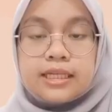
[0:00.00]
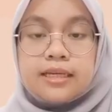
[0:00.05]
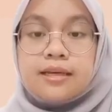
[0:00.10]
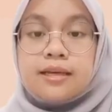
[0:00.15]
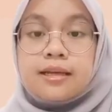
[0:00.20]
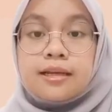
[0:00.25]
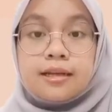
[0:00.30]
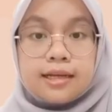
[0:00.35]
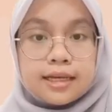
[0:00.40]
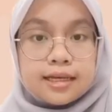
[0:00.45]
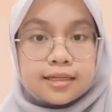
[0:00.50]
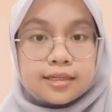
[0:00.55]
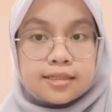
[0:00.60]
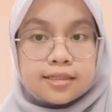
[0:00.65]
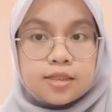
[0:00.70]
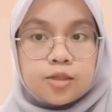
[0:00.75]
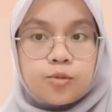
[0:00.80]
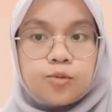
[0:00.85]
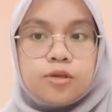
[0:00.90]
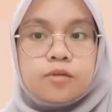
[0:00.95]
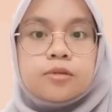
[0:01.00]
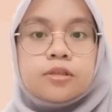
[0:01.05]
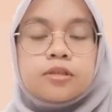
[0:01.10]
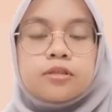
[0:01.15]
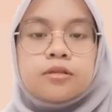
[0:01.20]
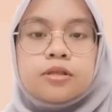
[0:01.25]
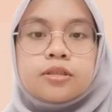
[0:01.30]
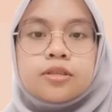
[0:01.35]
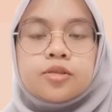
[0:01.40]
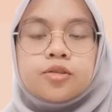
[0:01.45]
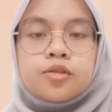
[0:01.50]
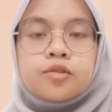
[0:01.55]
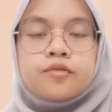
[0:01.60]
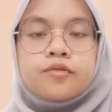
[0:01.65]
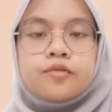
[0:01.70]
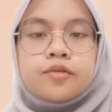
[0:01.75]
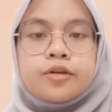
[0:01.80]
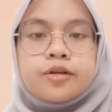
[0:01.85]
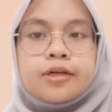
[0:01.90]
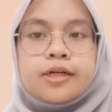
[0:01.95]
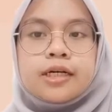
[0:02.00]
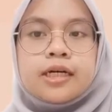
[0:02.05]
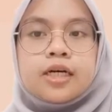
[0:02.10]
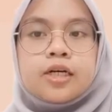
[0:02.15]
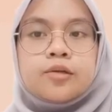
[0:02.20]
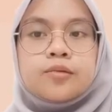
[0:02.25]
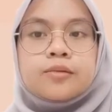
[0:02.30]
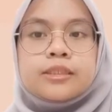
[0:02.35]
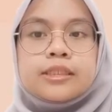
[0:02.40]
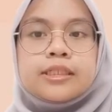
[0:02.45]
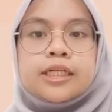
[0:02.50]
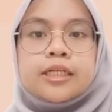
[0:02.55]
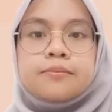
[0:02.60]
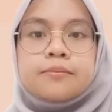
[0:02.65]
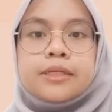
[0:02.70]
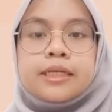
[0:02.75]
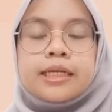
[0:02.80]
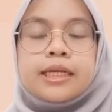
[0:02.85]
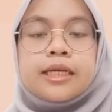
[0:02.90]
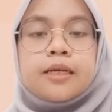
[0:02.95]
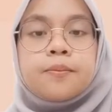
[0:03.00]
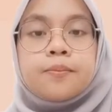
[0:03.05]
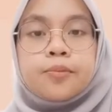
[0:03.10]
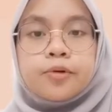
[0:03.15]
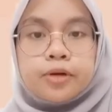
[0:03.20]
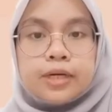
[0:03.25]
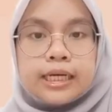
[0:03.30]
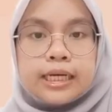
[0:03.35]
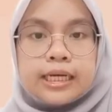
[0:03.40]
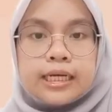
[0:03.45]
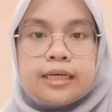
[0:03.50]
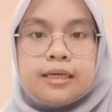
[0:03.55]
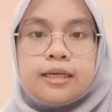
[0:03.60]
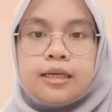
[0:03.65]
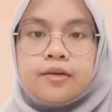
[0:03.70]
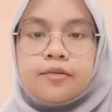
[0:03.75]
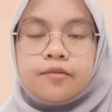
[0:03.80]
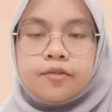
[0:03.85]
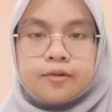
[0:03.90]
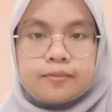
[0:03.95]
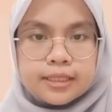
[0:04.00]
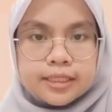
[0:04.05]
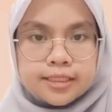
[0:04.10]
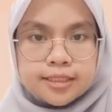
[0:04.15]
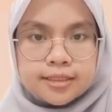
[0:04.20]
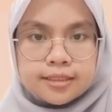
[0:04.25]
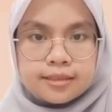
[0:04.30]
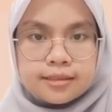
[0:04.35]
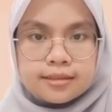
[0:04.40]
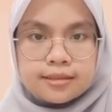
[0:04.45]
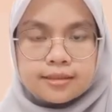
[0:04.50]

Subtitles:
Next, we will go through for our company product information.